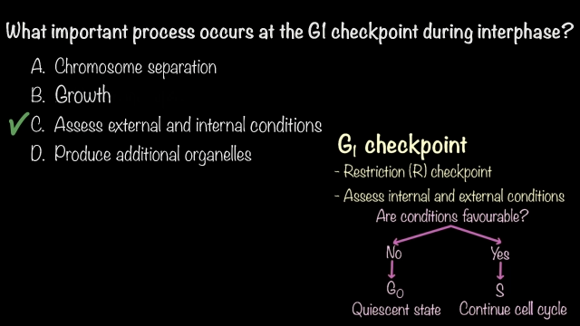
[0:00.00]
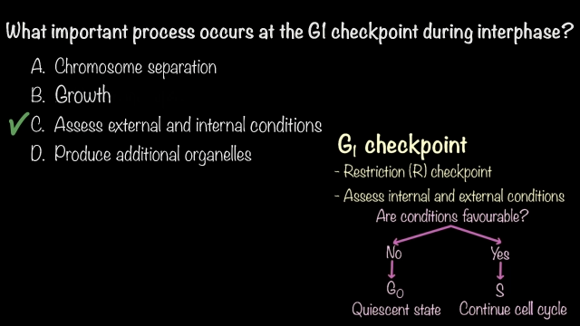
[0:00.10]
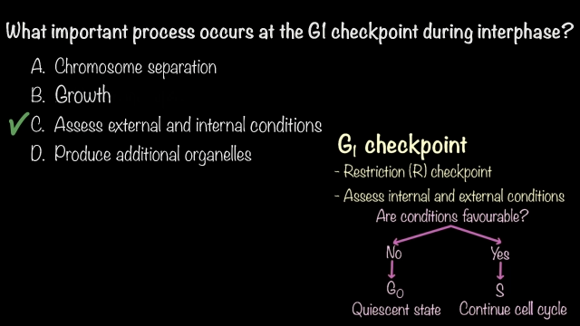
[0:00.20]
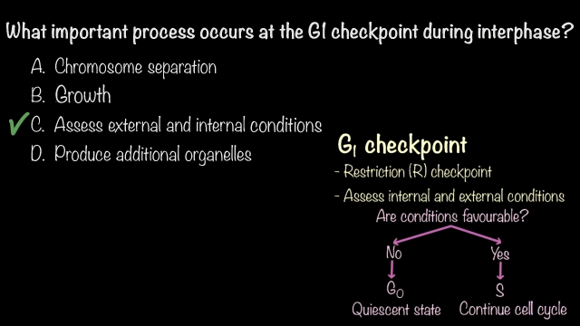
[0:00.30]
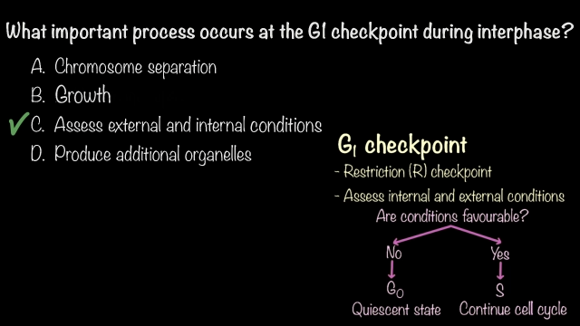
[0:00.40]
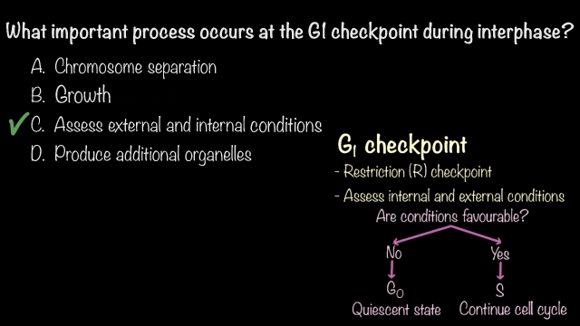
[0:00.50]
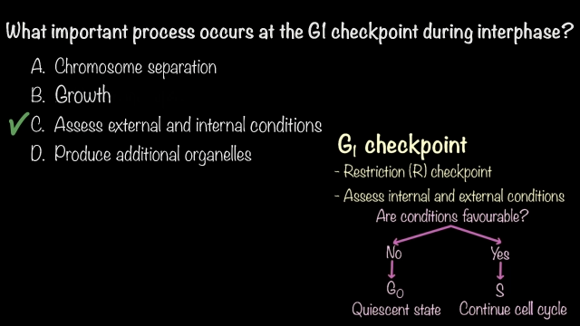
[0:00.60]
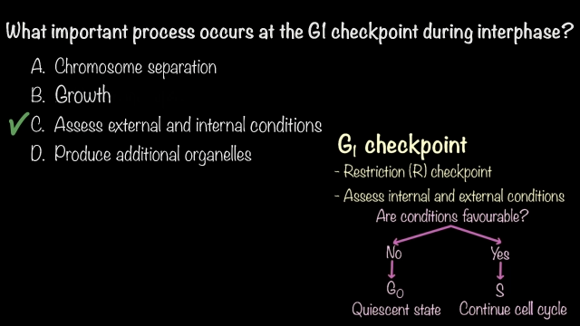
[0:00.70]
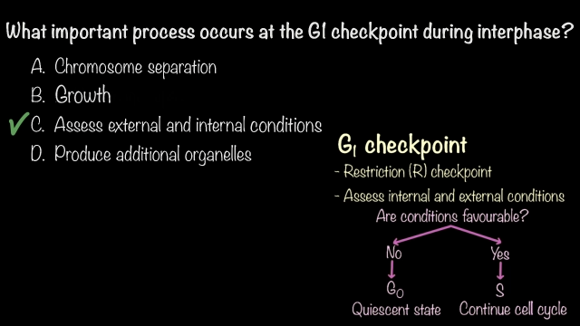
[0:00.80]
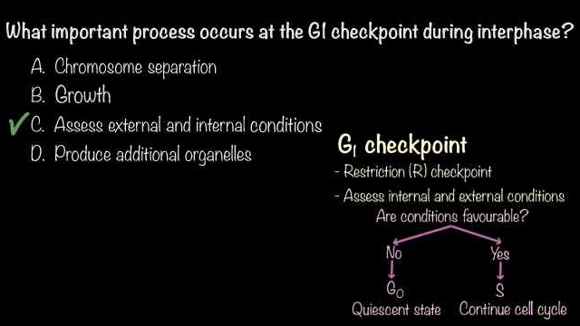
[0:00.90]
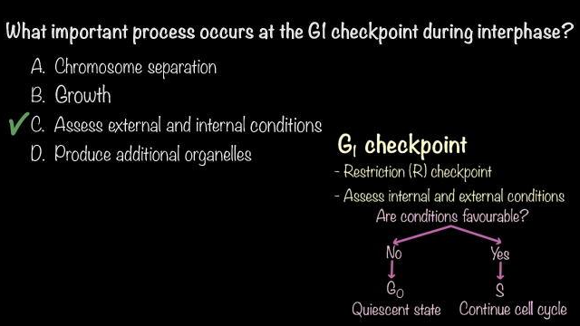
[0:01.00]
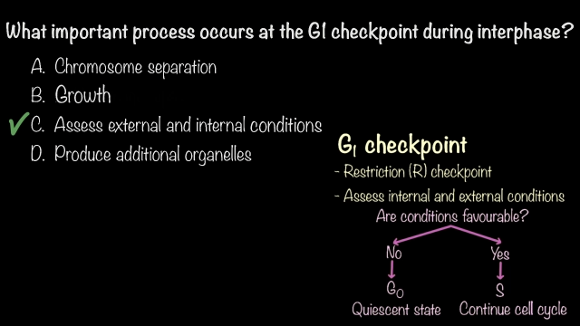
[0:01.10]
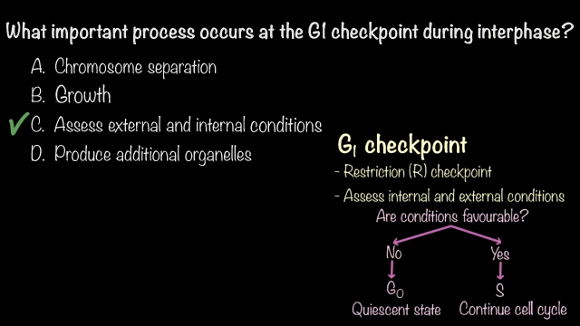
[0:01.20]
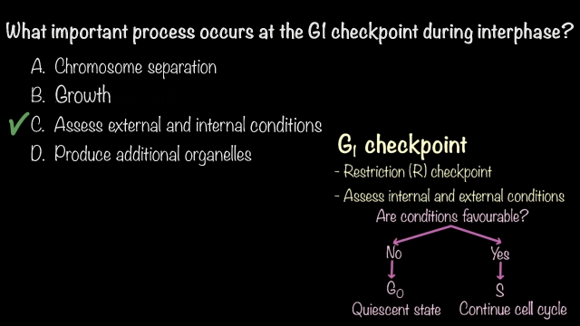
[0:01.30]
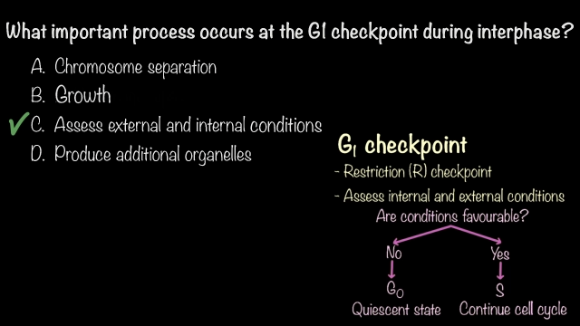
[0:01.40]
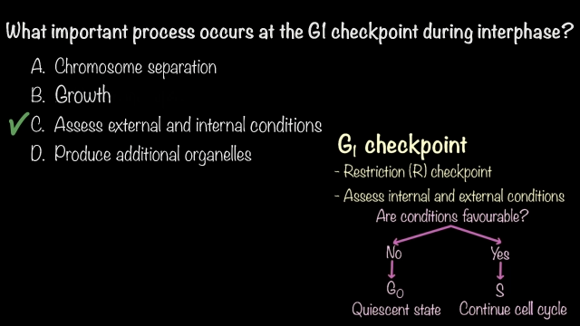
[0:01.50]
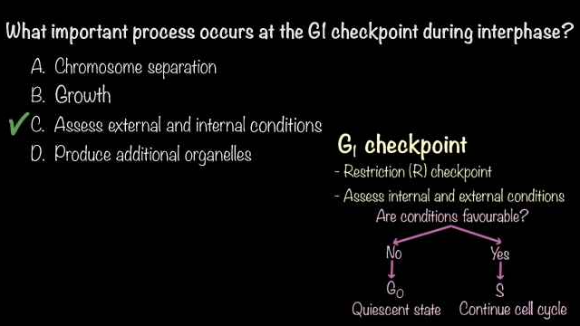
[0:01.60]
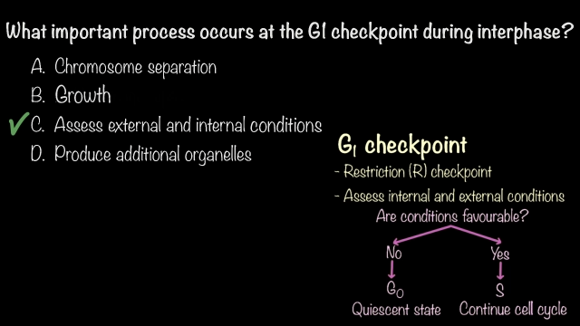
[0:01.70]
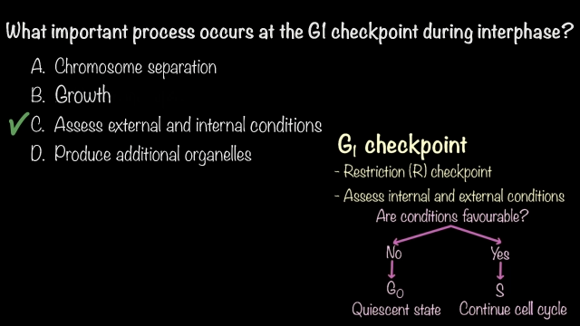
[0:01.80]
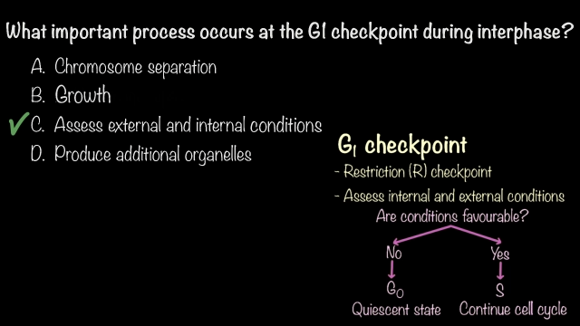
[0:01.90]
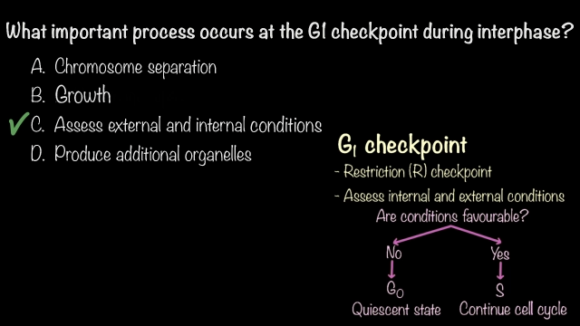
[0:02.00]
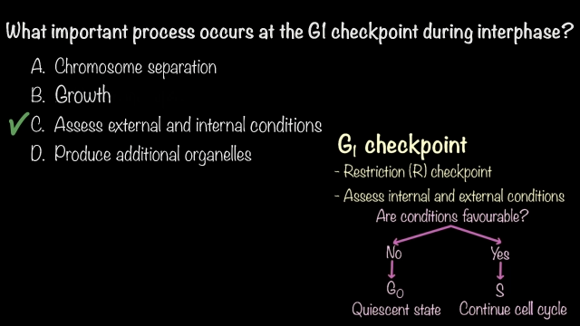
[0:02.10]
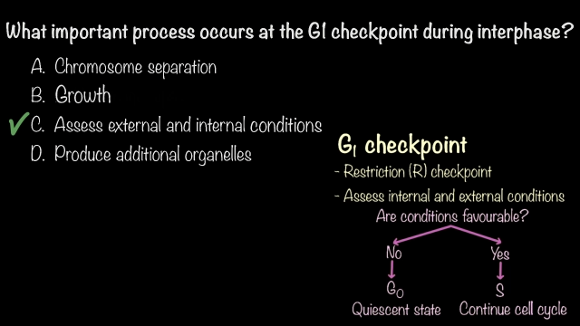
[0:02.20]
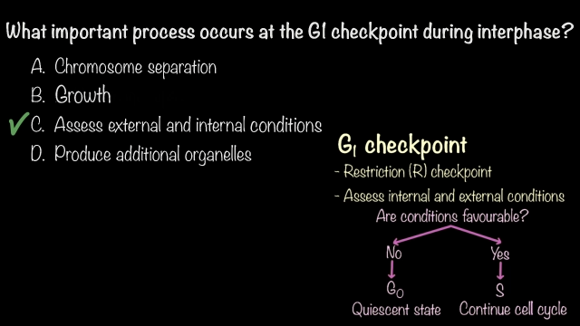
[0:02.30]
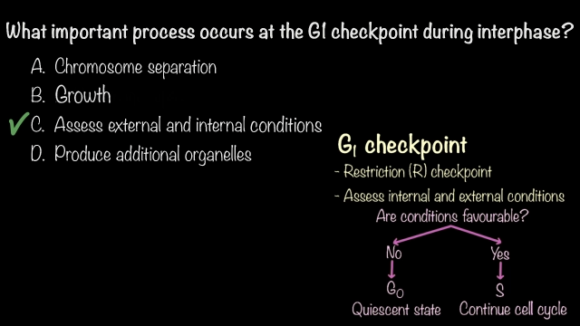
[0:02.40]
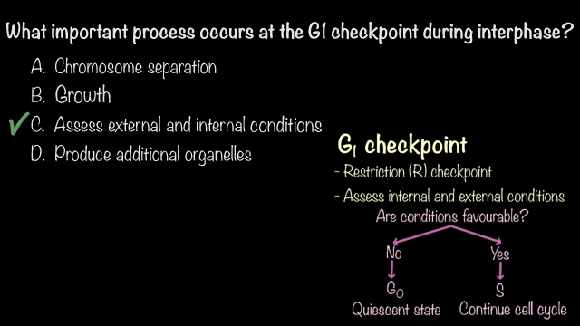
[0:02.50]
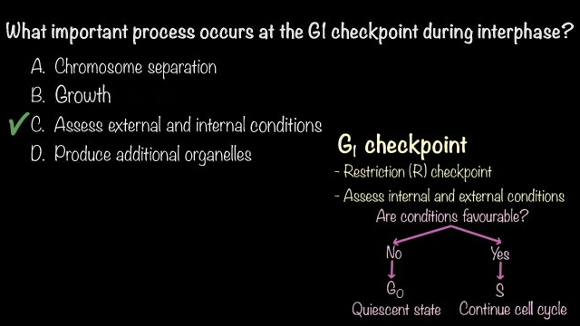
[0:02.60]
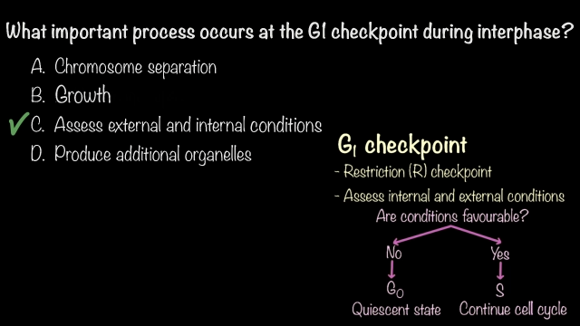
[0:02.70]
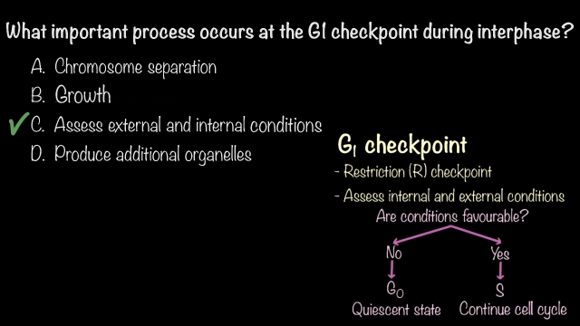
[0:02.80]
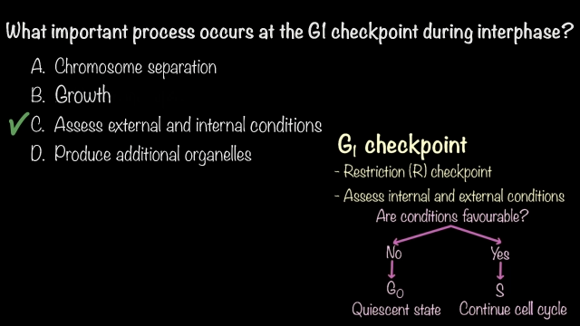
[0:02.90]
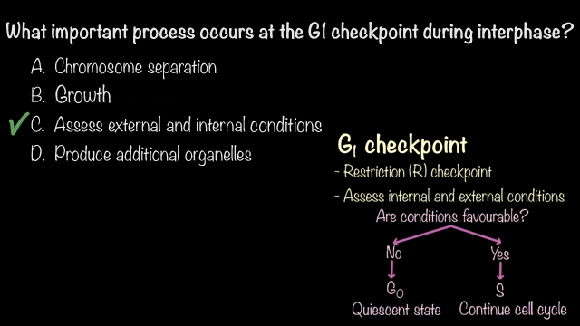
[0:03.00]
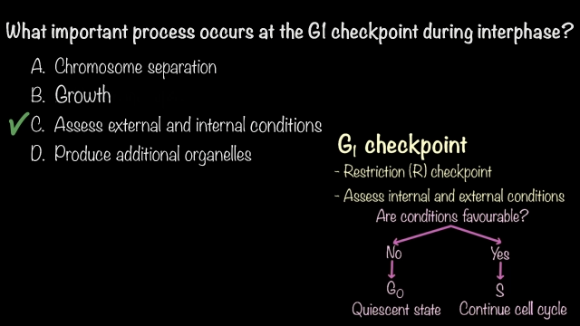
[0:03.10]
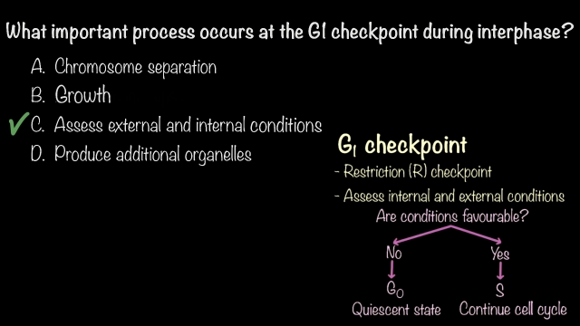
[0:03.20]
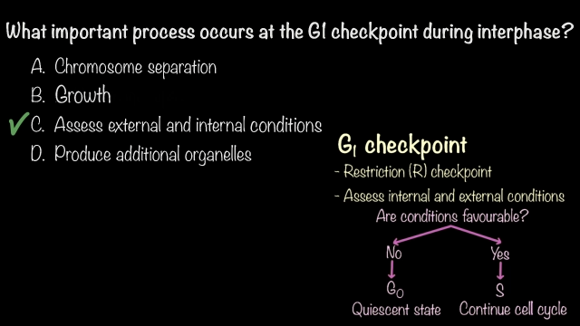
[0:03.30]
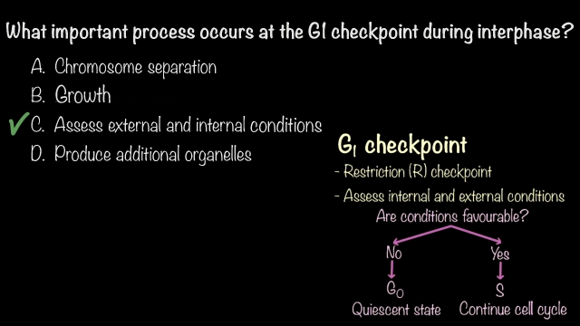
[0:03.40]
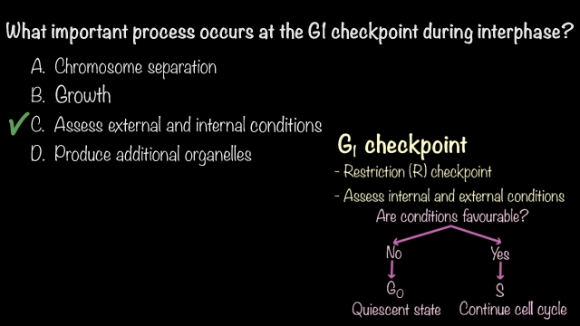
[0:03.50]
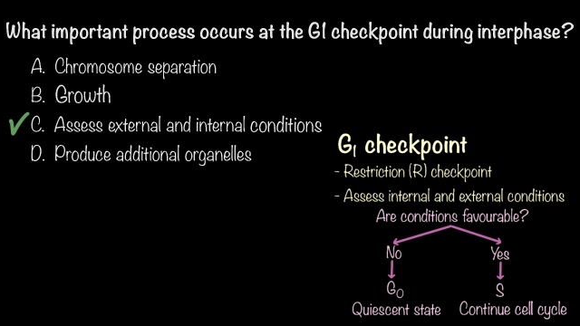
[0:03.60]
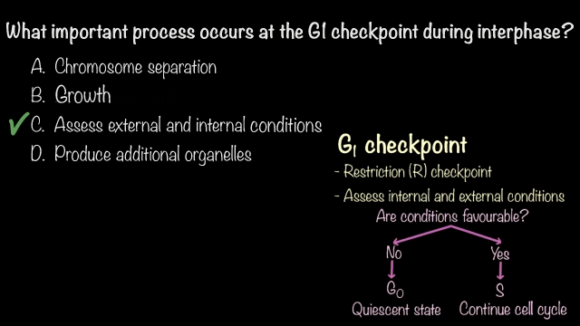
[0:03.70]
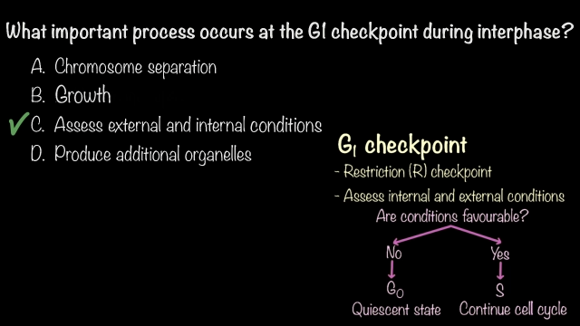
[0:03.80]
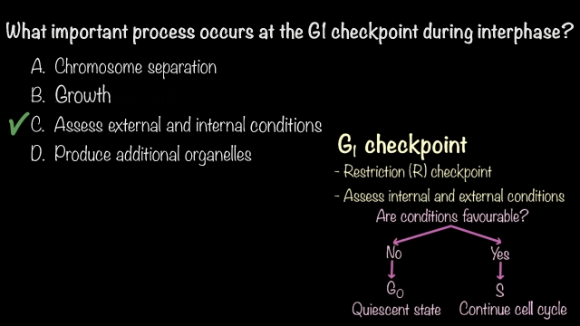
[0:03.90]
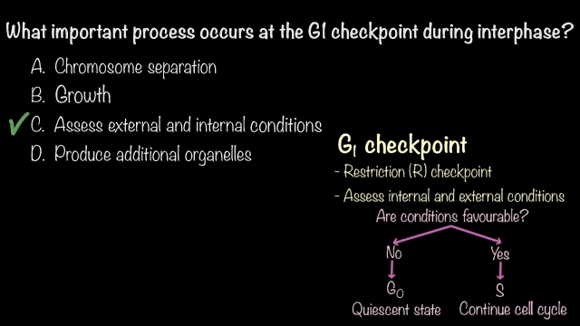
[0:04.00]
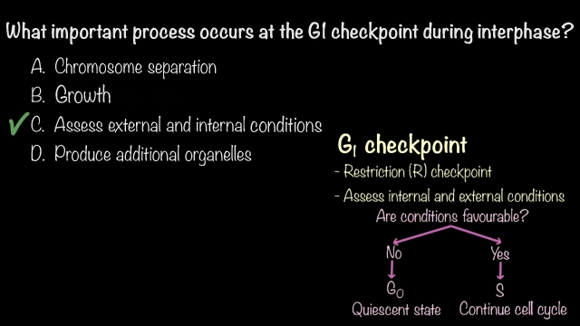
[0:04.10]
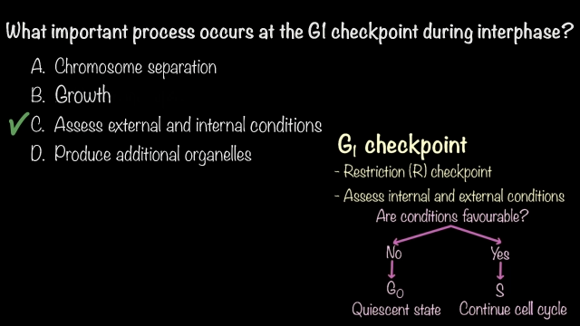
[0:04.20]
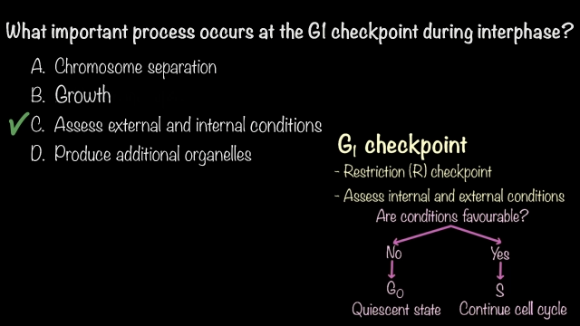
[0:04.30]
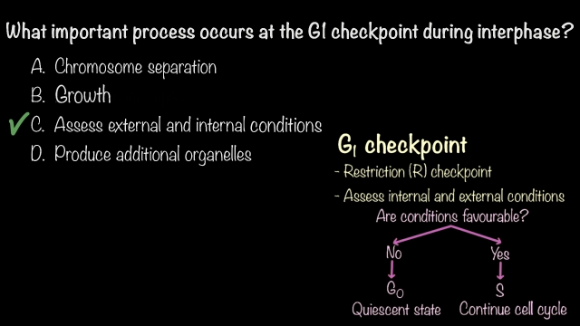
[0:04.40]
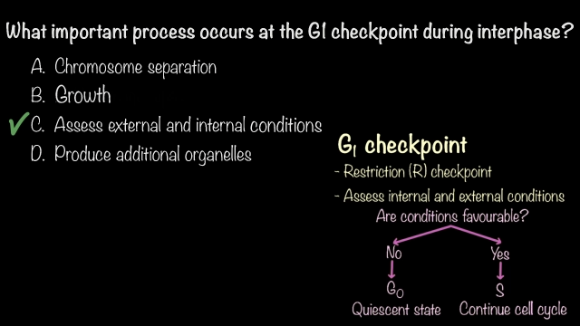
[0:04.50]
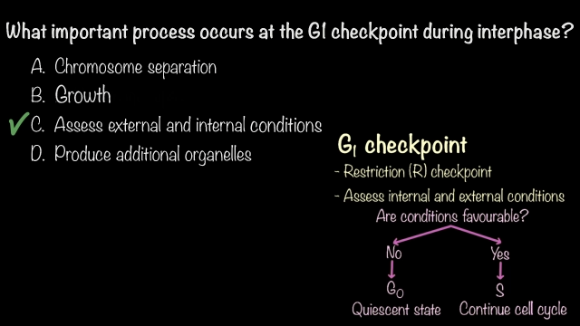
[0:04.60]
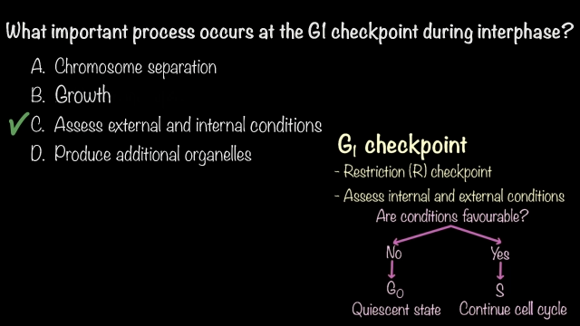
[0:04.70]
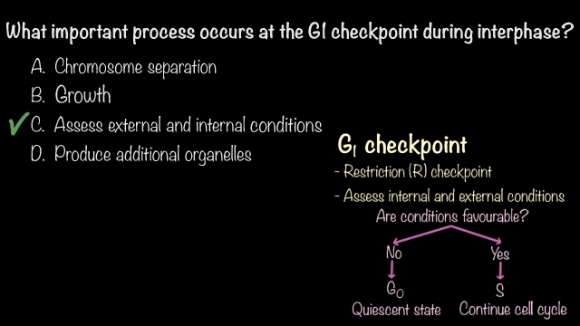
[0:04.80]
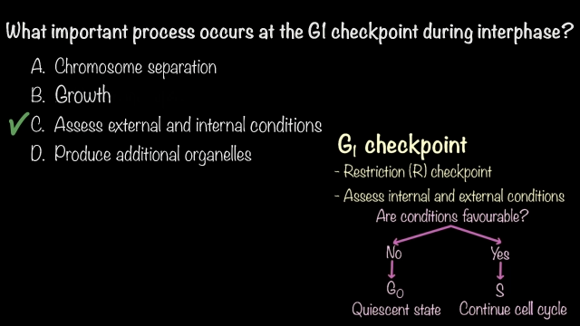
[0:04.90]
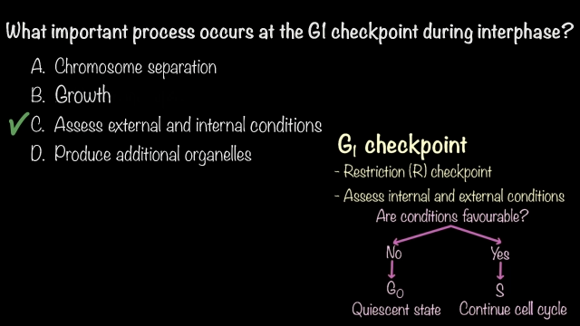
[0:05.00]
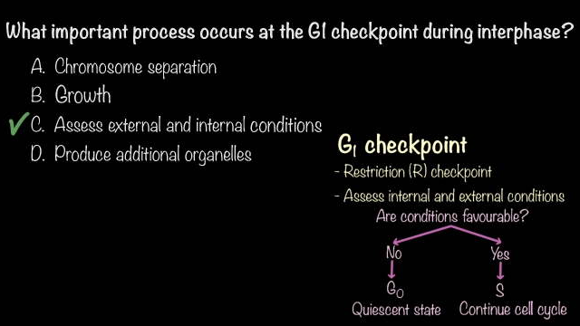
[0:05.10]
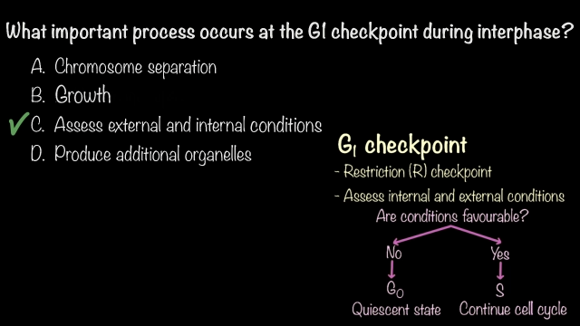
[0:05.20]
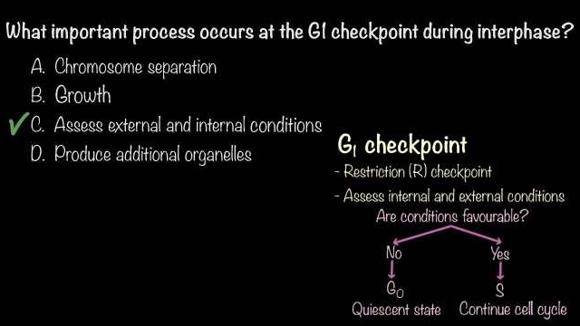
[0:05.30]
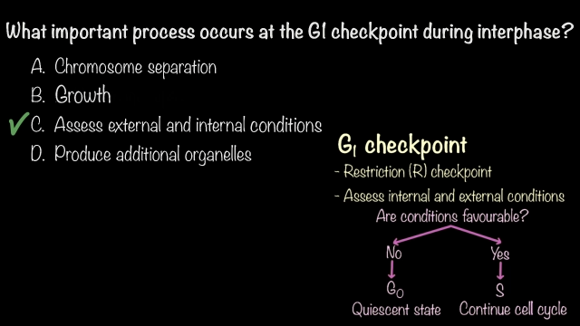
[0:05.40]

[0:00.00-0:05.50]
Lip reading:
(no speaker visible)